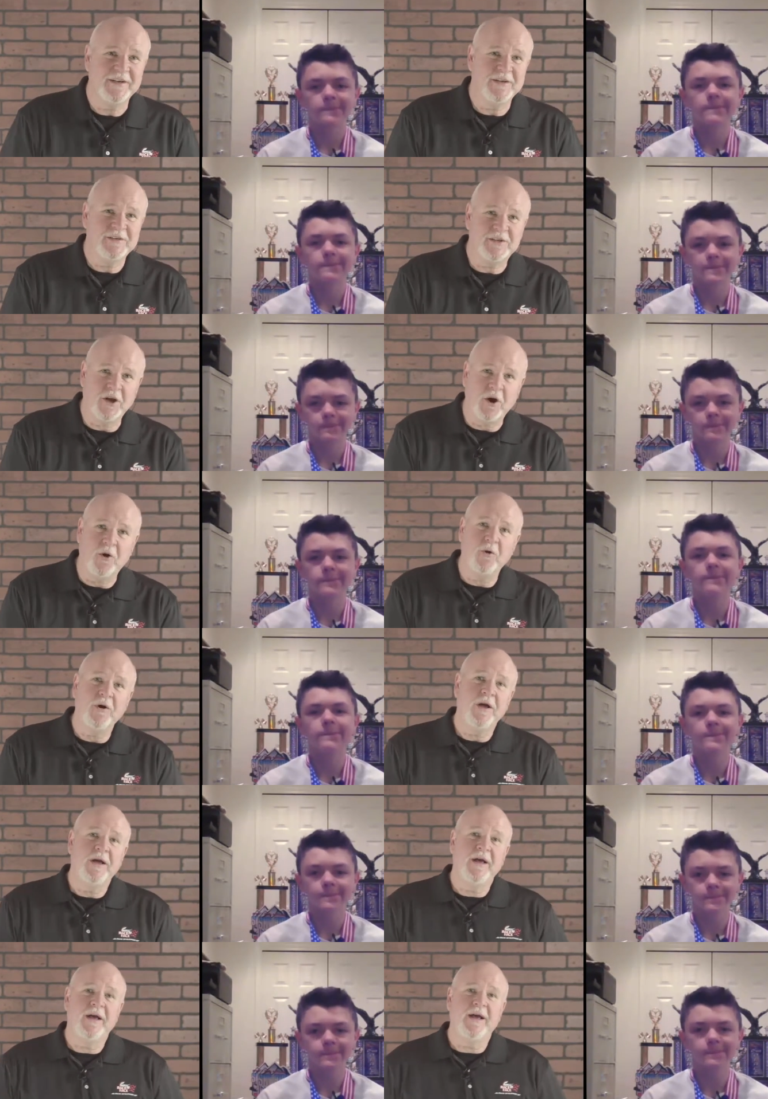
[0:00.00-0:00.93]
Speaker 1: So
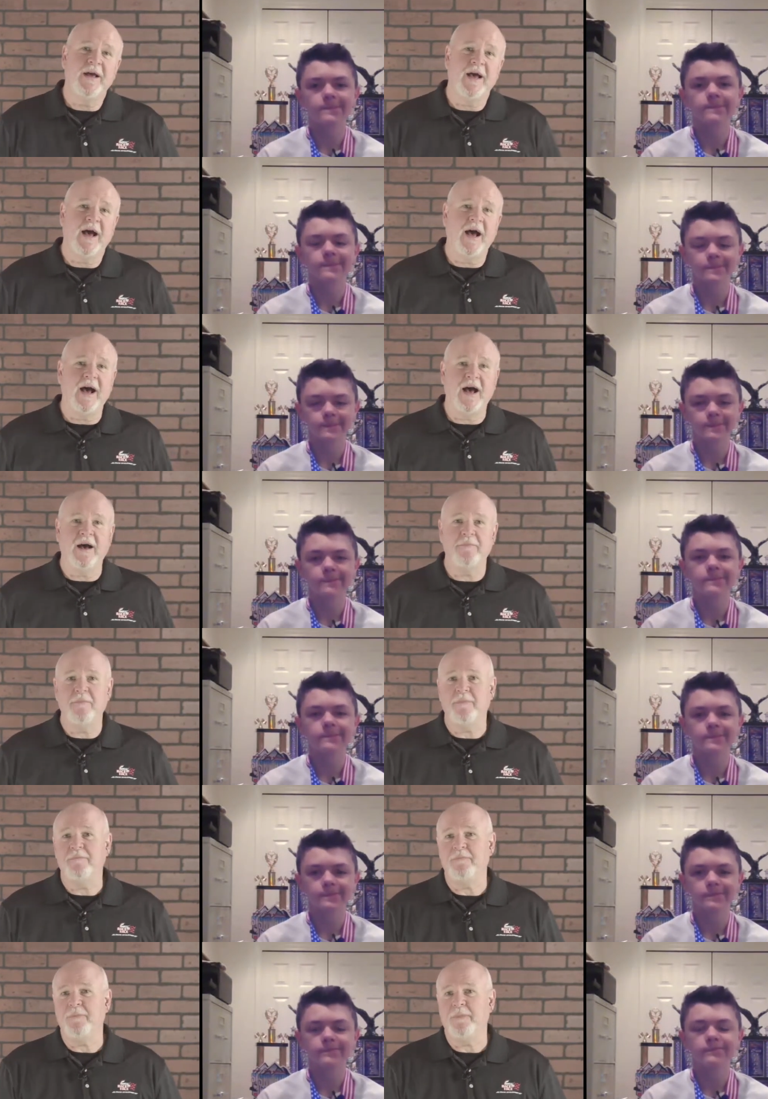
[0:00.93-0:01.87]
mm-hmm. um,
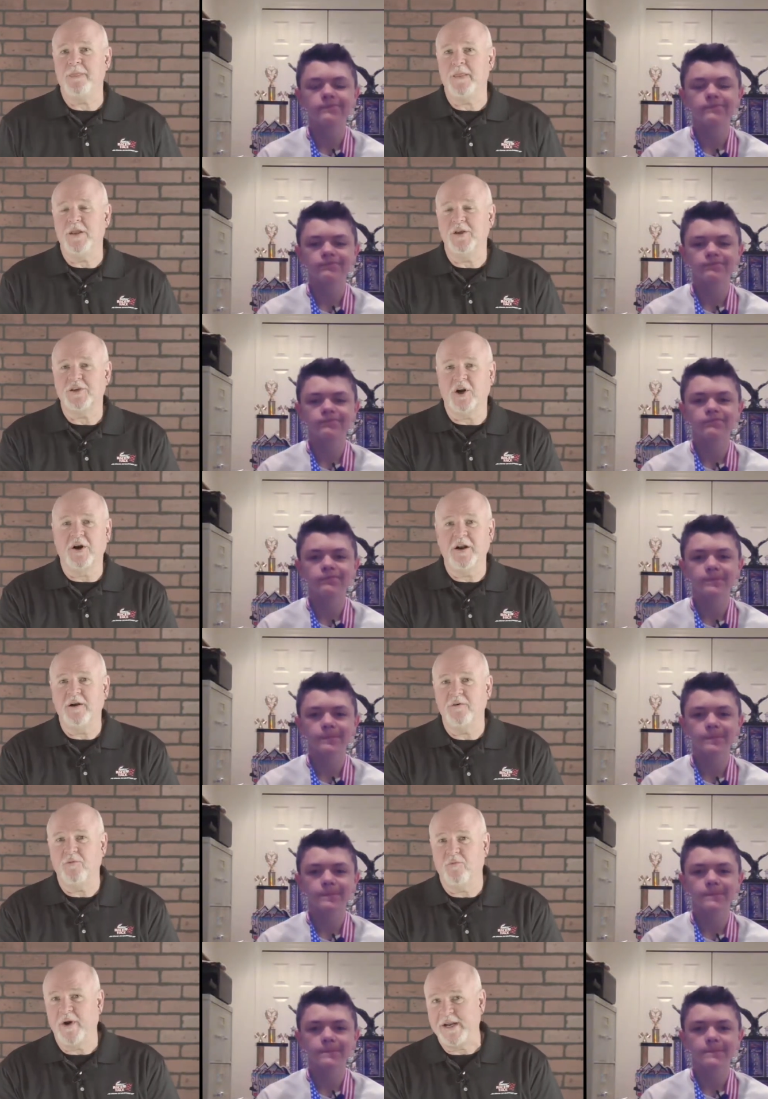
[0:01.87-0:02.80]
you started
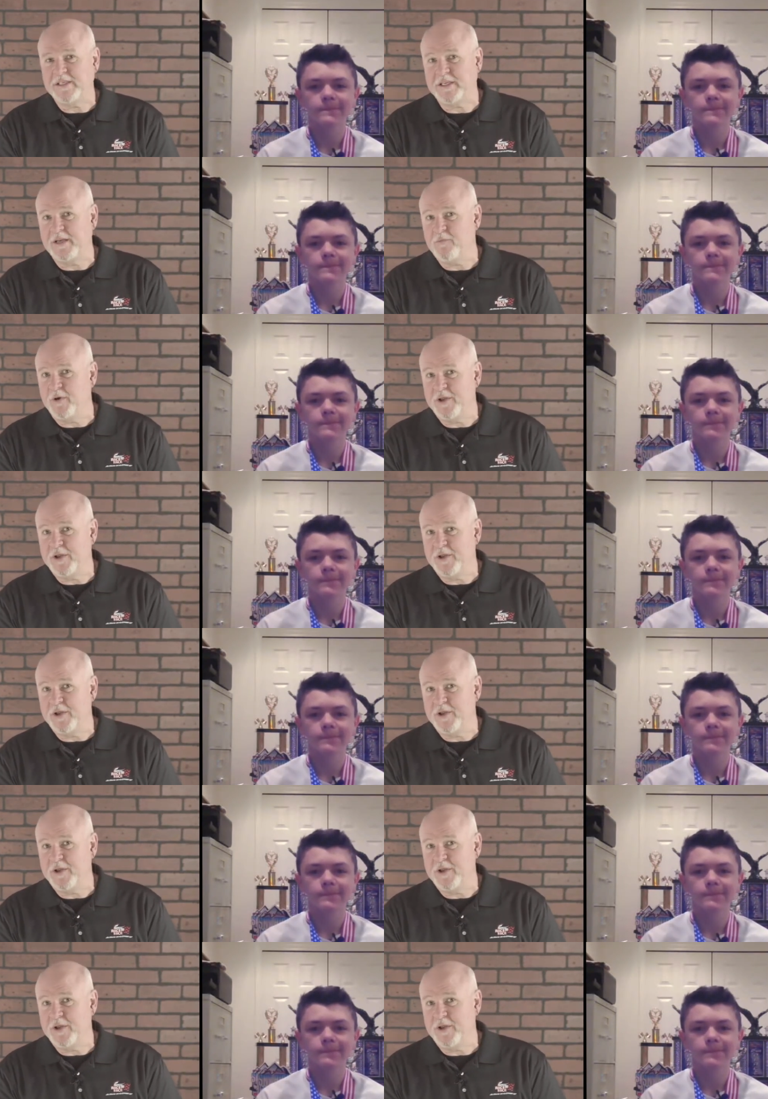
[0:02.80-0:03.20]
racing when